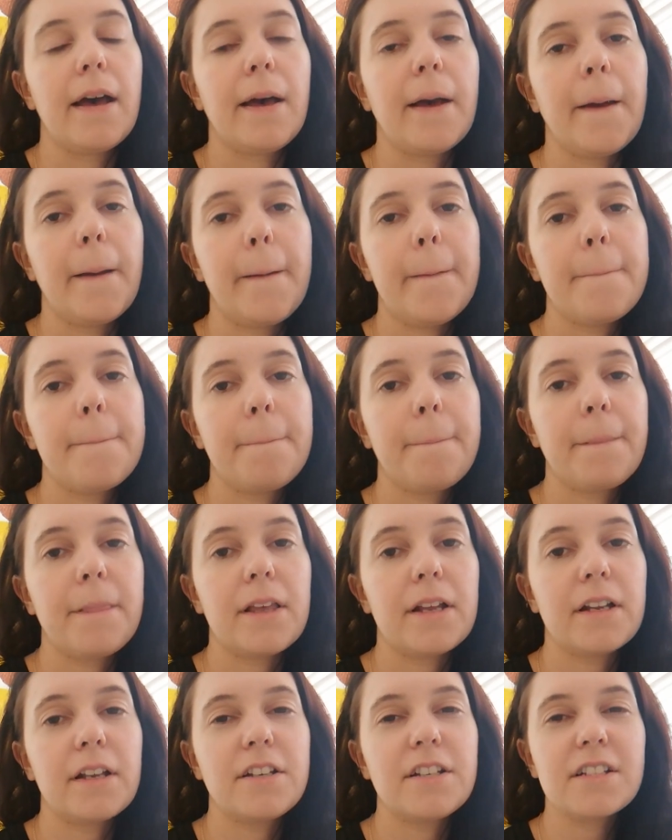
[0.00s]
And
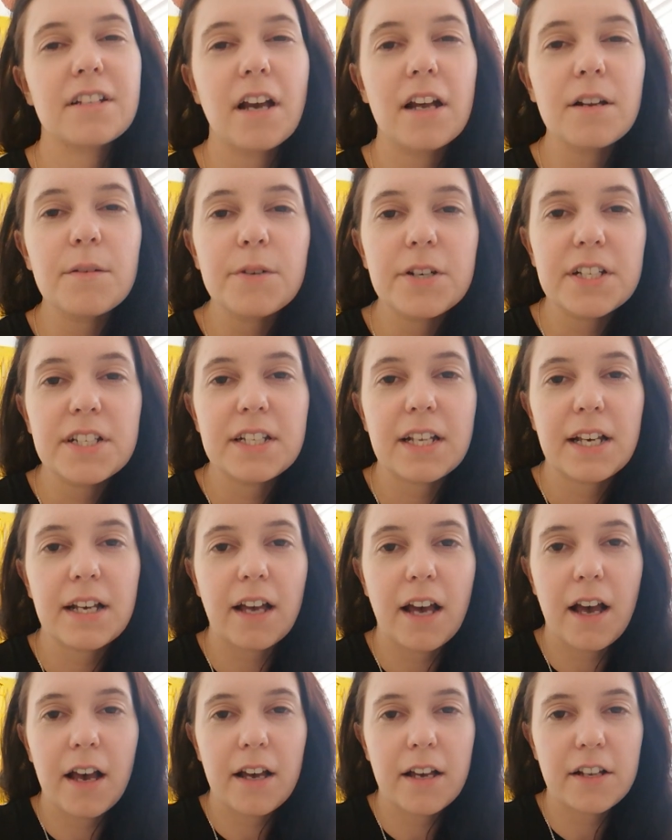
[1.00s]
I just kind of wanted
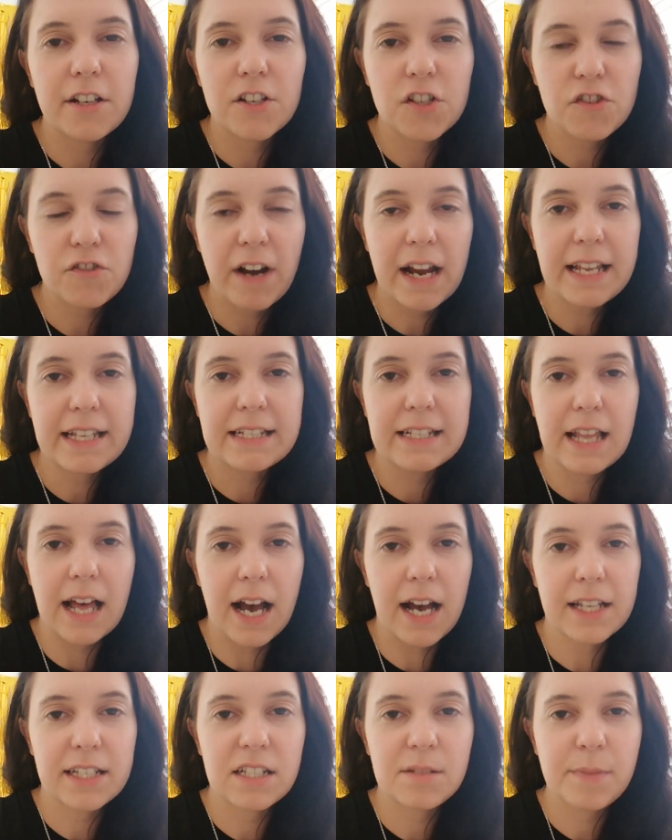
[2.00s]
to address
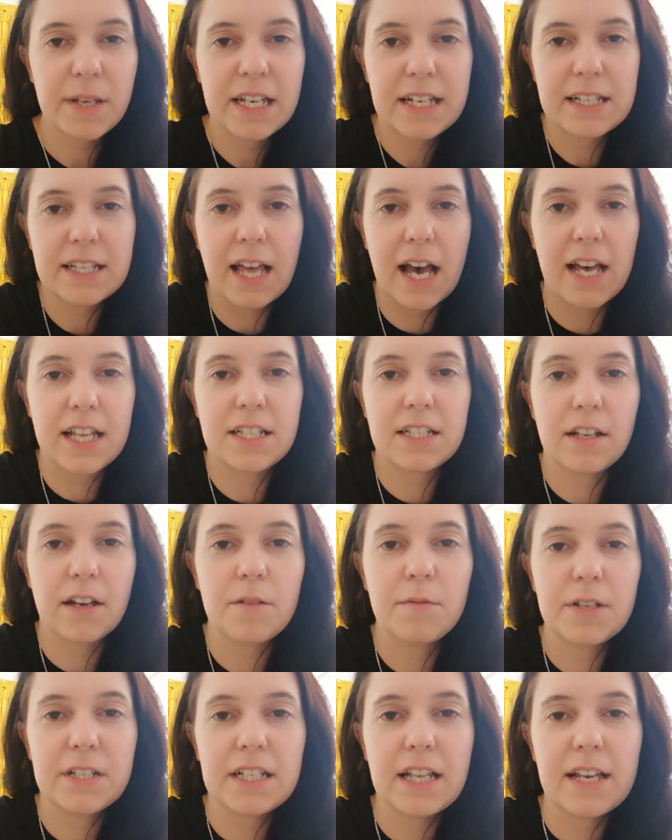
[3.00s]
that and speak to that. So
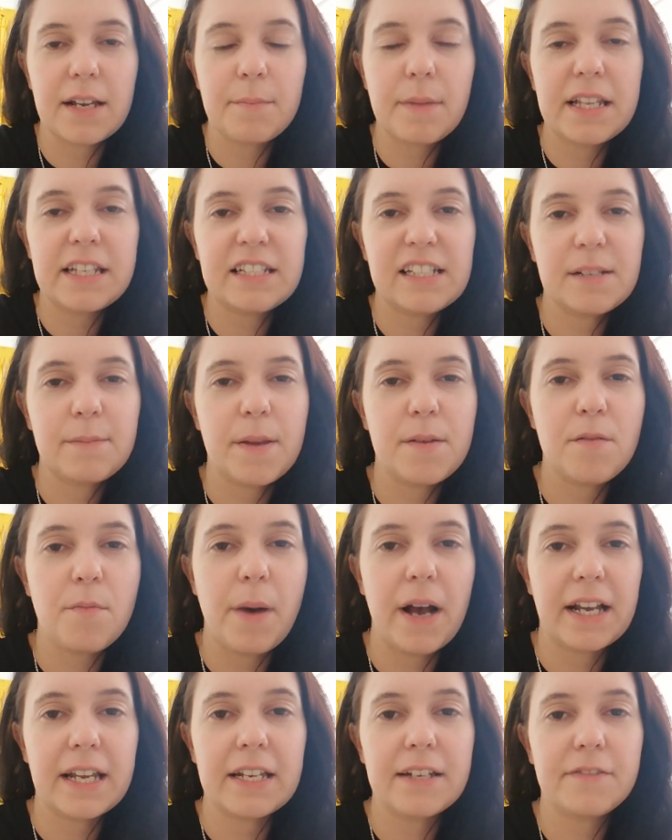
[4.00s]
I was like messaging people
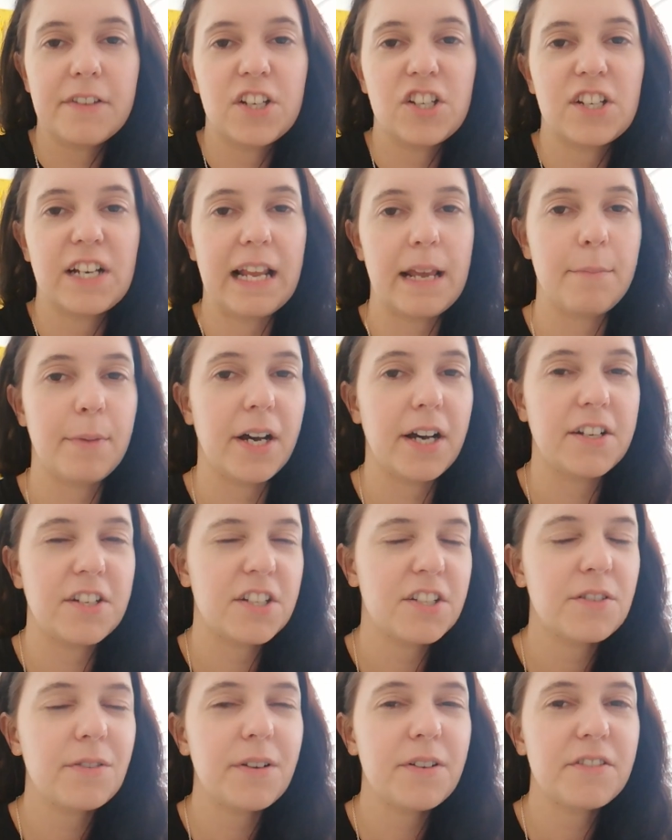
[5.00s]
back individually, but I
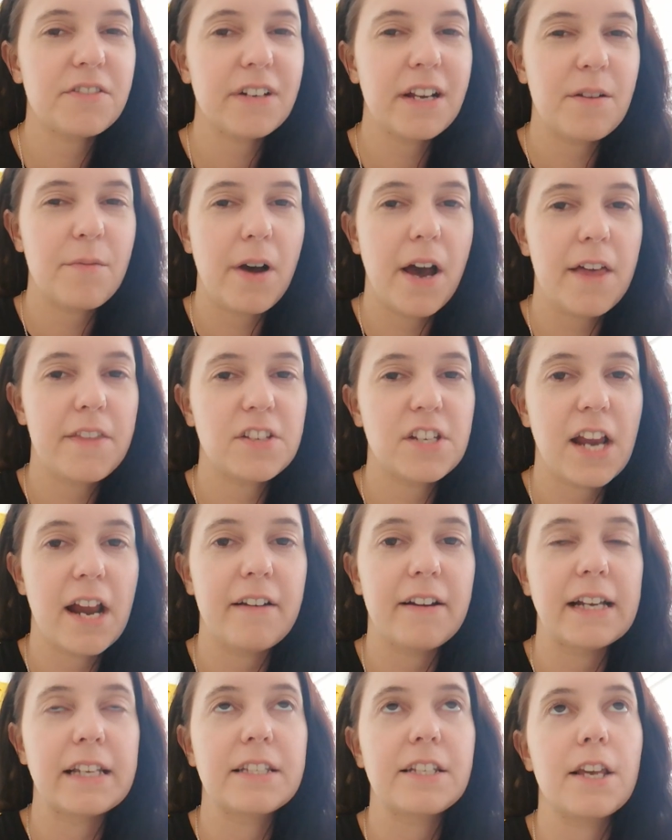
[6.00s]
just thought it was really worth
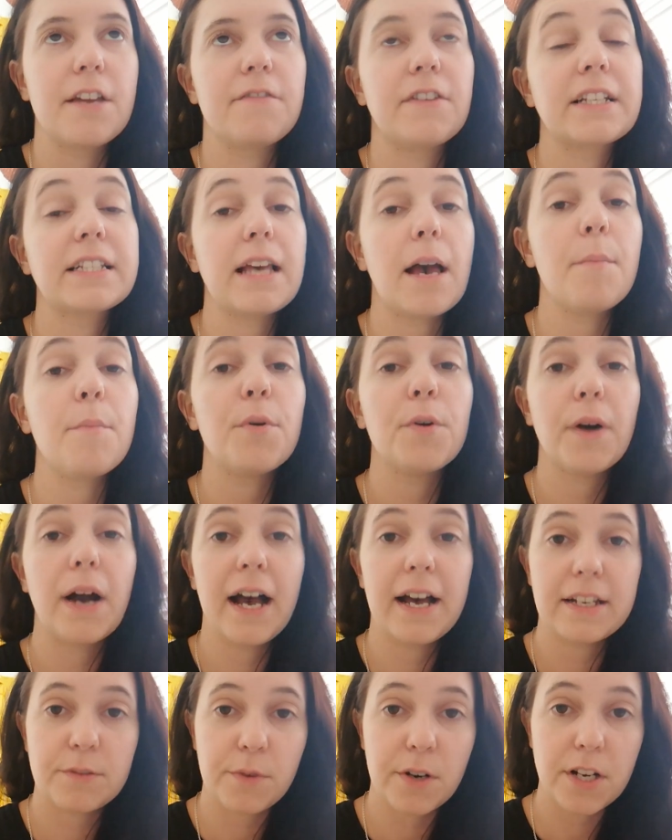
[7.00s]
sharing. So for example, I
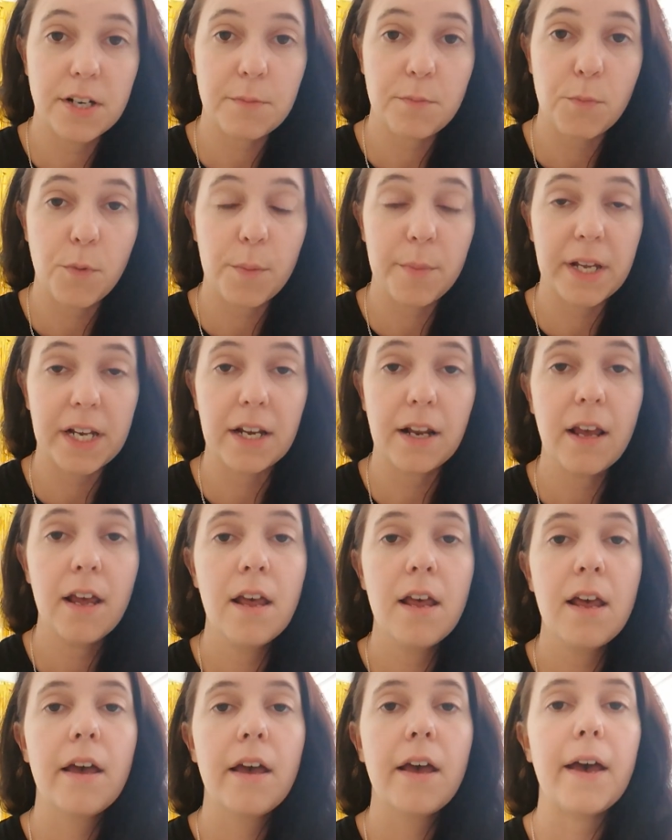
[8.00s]
had one woman
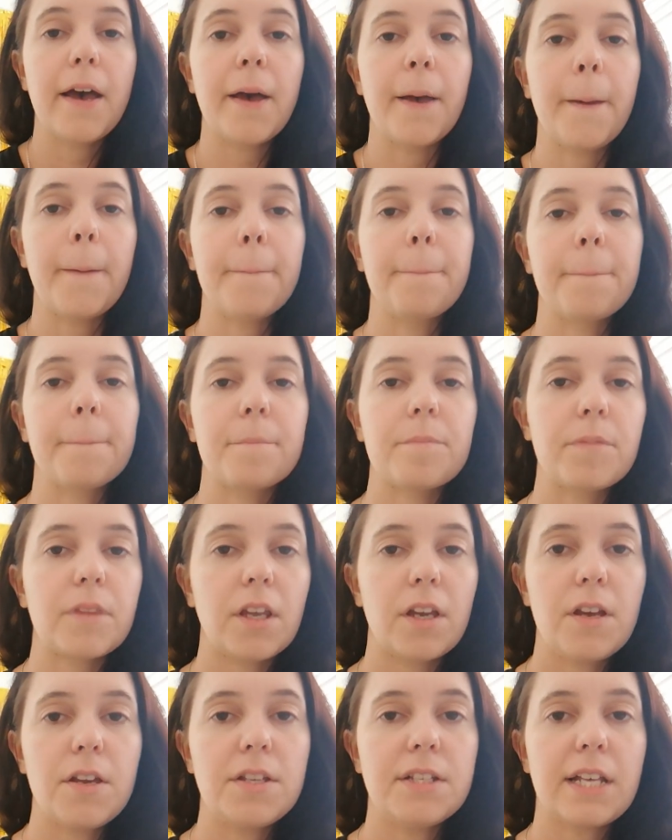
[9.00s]

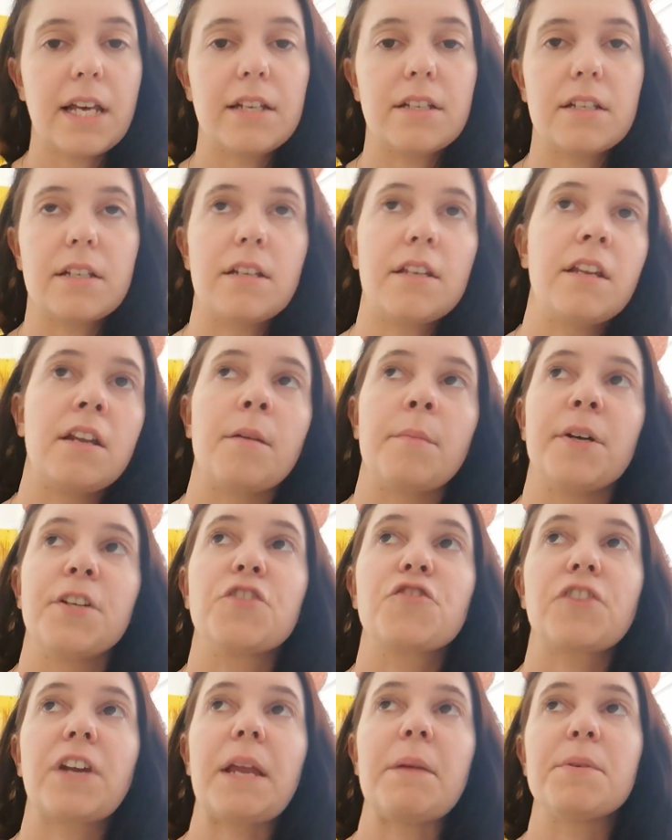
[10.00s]
who said, you know, my
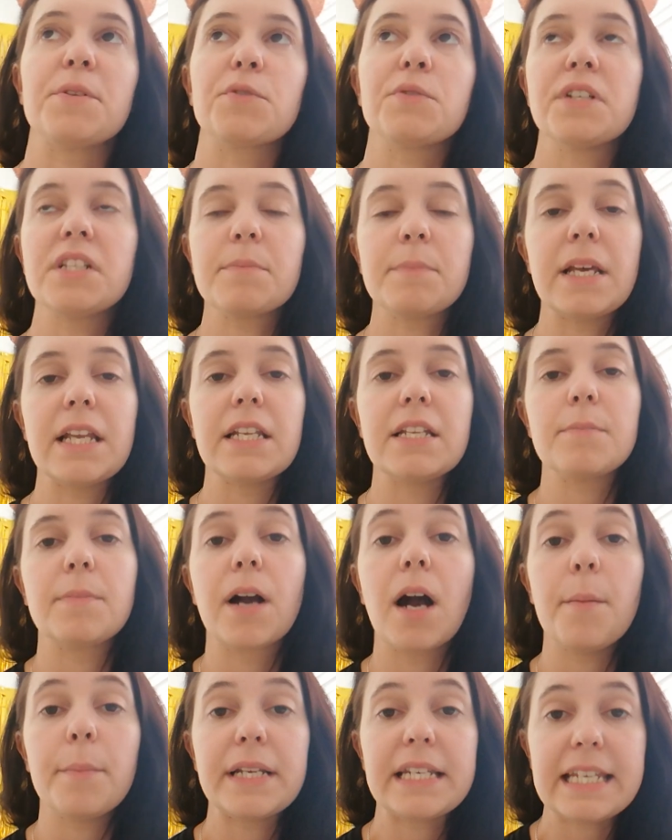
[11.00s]
dream has always been to
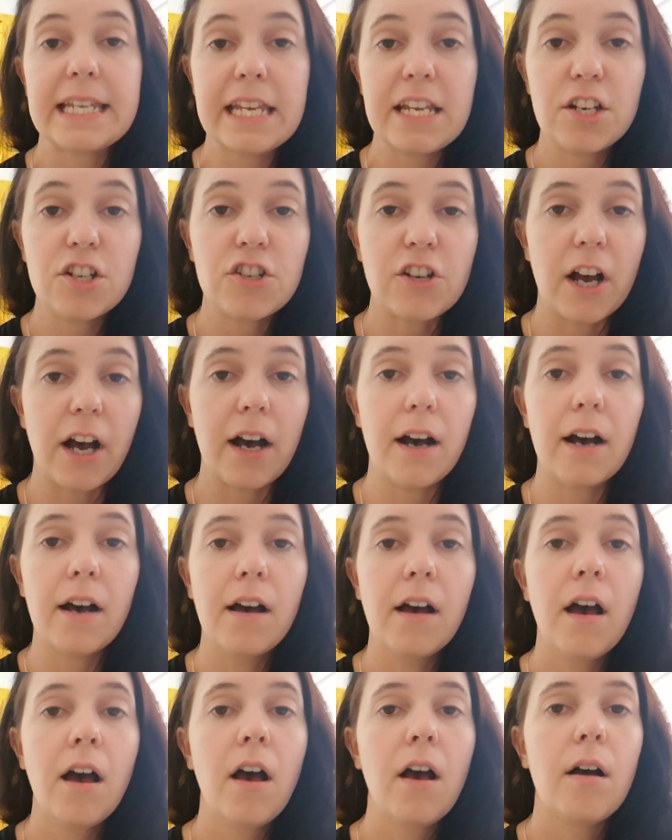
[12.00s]
become a teacher,
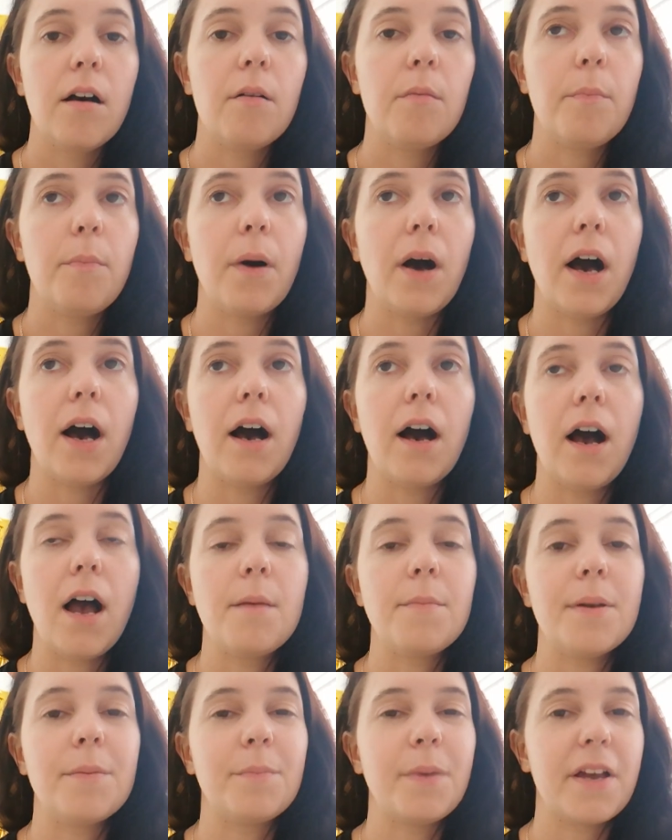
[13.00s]
but
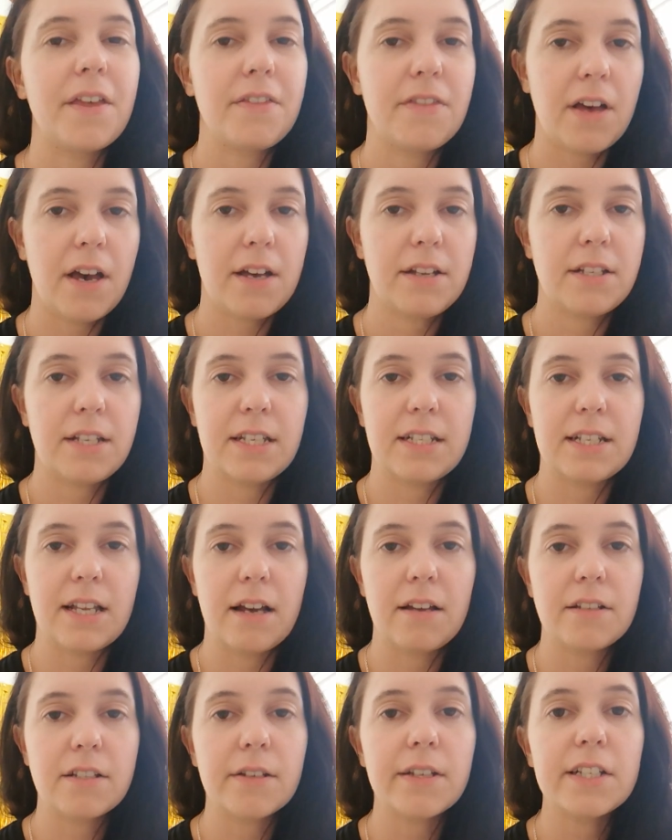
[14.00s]
I'm in my 30s
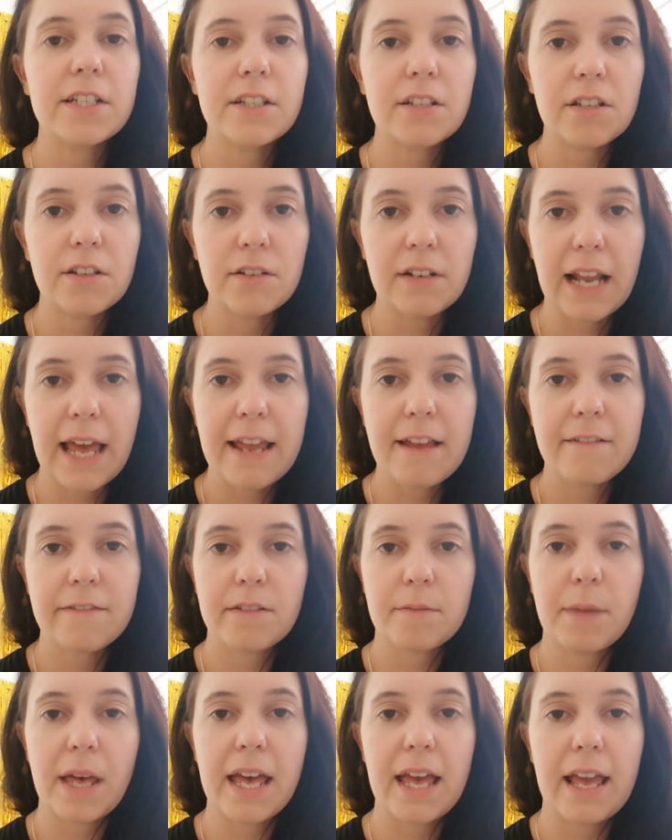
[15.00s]
now, so it's too late
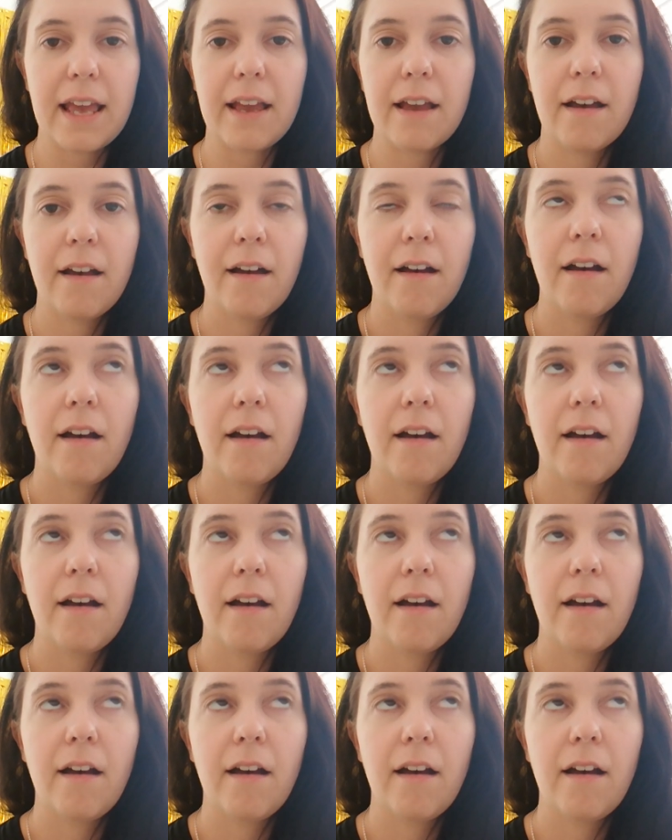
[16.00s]
for me.